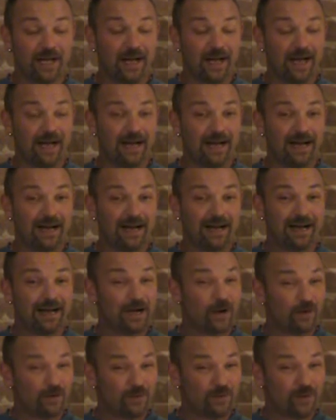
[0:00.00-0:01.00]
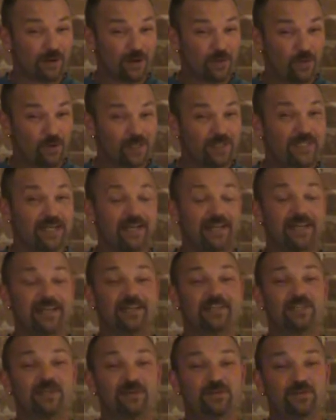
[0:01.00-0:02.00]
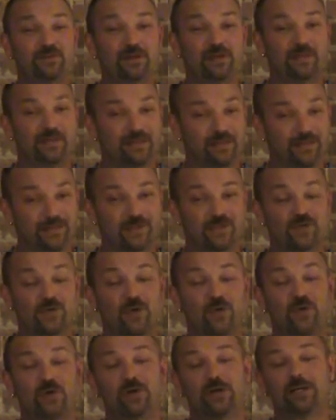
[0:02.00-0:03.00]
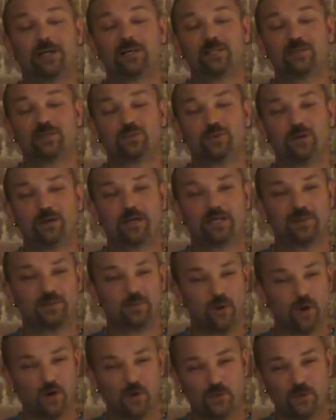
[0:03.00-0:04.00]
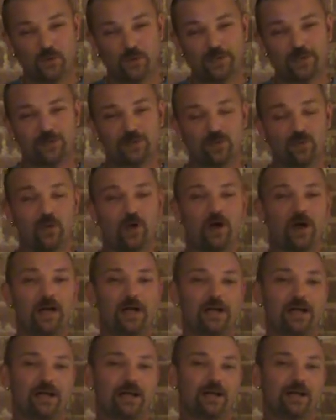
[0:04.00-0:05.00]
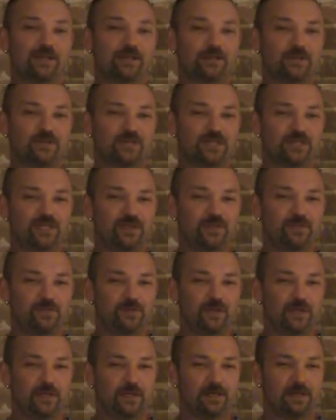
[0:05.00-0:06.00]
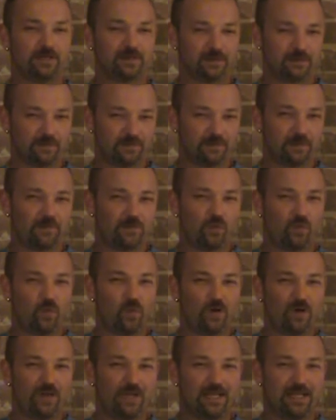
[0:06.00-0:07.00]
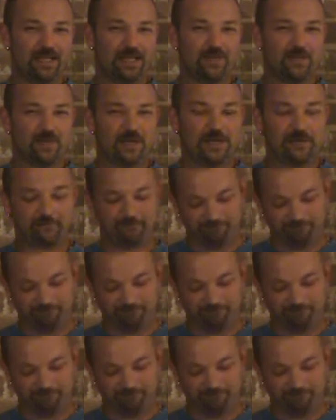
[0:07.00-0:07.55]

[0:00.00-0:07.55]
Uh, however, I was getting itchy feet, and this story explains part of the reasons why I got those itchy feet and where they led me.